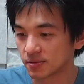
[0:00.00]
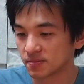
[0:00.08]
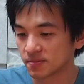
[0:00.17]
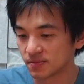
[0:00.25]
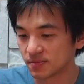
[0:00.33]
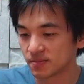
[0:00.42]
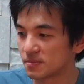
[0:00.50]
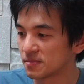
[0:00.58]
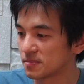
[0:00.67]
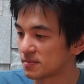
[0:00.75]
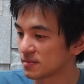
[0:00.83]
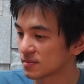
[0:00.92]

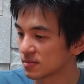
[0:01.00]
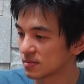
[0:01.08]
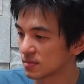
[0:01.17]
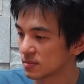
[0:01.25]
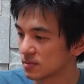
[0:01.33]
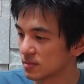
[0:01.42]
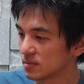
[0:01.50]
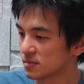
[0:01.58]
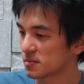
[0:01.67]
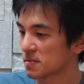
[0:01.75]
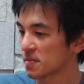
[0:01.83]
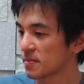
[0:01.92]

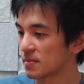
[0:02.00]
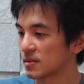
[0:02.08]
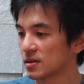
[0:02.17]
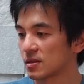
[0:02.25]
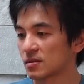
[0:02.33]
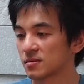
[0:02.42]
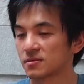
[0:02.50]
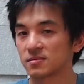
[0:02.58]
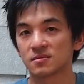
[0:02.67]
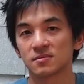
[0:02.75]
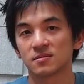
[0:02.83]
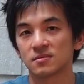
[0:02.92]

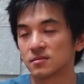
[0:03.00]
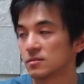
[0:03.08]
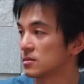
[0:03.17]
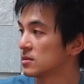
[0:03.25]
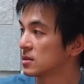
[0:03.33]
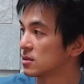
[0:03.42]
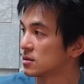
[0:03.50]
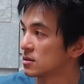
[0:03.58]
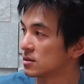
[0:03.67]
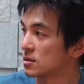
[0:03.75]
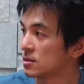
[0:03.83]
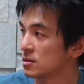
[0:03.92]

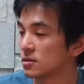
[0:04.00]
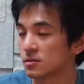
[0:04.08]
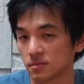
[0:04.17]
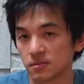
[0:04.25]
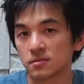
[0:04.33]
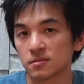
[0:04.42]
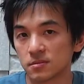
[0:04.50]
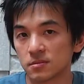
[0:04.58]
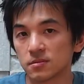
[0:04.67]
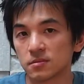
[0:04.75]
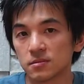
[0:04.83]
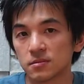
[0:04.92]

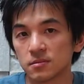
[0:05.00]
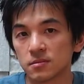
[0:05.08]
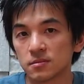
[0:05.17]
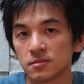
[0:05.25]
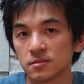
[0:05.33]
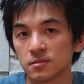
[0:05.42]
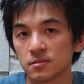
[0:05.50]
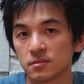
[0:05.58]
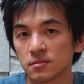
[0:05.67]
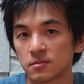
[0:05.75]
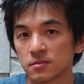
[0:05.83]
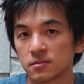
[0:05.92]

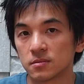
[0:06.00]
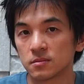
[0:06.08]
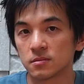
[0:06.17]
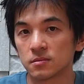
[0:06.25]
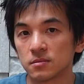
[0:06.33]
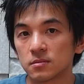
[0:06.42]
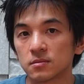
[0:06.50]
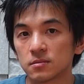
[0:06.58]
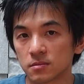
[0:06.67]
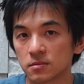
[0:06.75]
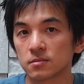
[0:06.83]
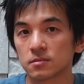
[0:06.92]

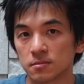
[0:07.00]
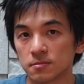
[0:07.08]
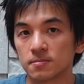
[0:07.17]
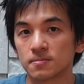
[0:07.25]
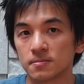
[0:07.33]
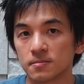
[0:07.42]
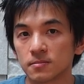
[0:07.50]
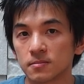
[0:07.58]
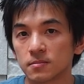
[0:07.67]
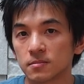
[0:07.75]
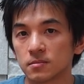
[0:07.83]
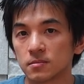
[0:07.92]
No words are spoken by the person on screen.